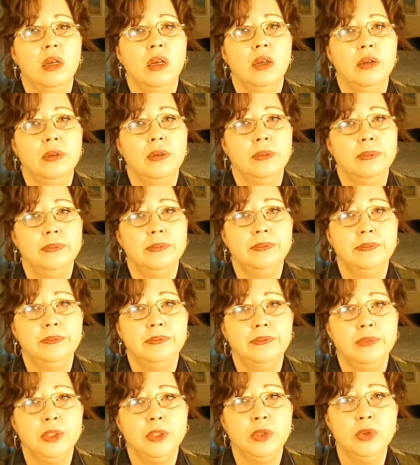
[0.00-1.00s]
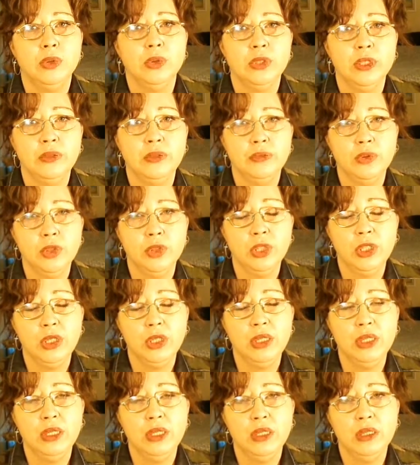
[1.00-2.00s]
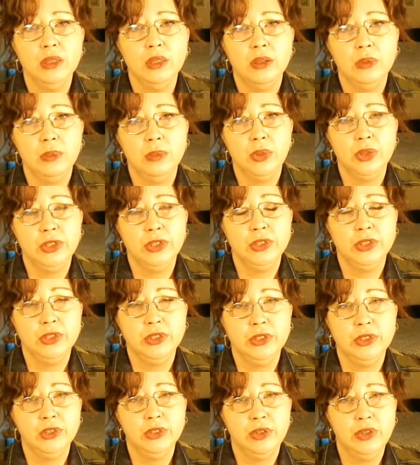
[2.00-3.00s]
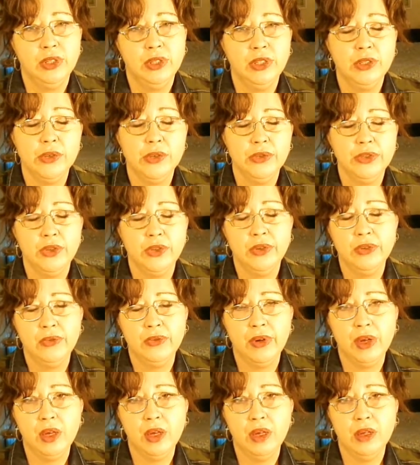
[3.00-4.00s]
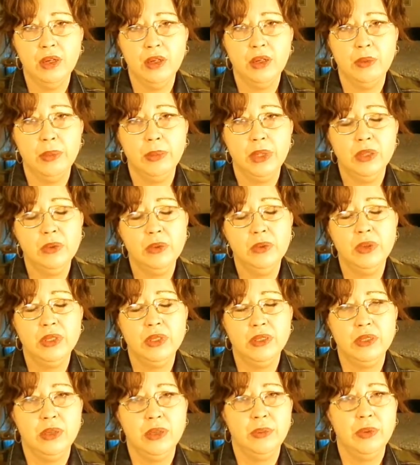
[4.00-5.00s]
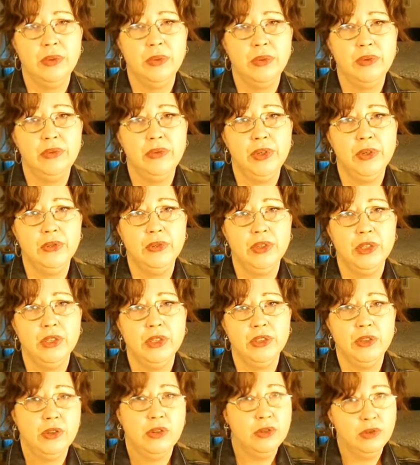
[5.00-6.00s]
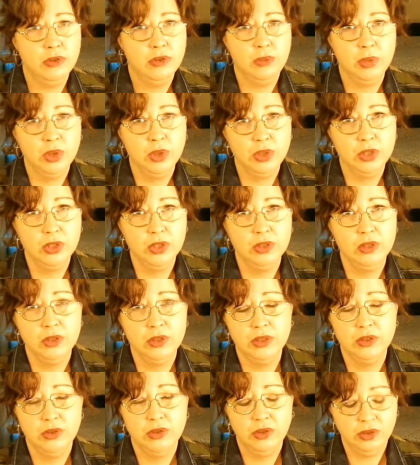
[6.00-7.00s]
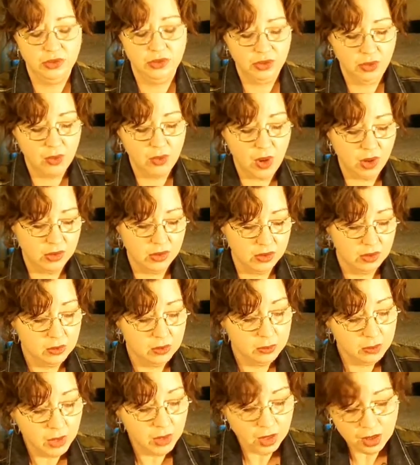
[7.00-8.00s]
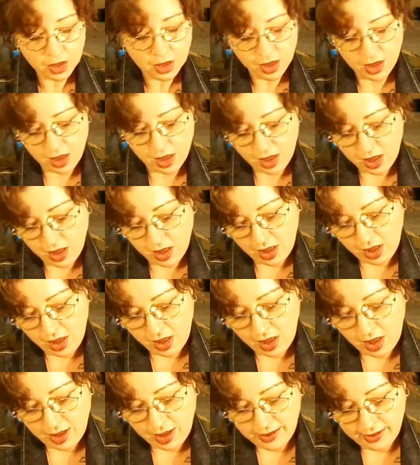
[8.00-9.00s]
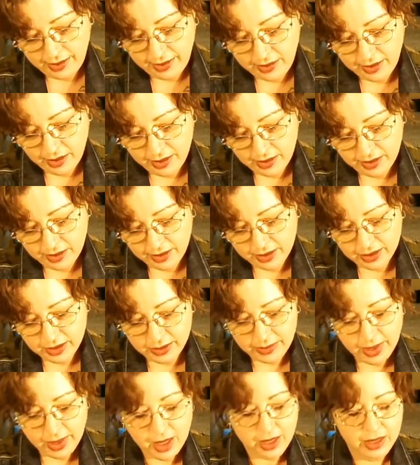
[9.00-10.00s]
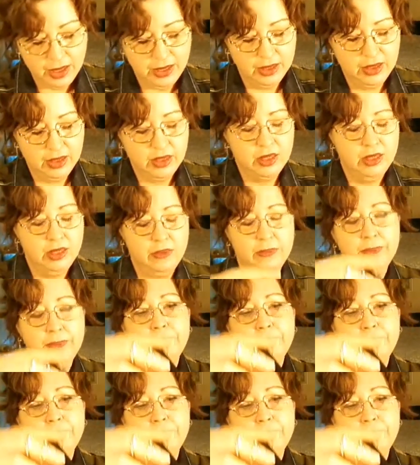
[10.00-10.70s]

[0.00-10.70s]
cruelty-free. Their brushes are eco-certified. I'll be doing a separate review just on their brushes because they're so awesome. And this is by Antonym,